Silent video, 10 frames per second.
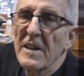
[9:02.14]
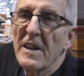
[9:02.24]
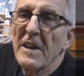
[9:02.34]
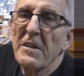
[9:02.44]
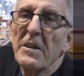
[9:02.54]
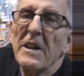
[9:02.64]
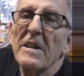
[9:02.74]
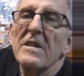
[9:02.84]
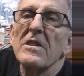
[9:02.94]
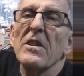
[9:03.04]
Anyway,
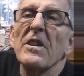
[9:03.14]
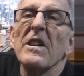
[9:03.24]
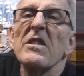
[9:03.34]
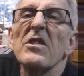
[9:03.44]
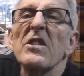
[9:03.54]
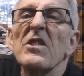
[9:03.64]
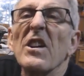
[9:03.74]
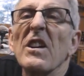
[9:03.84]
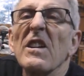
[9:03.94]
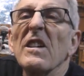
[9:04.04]
so there's your
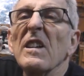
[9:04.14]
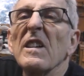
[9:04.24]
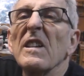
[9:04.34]
circle,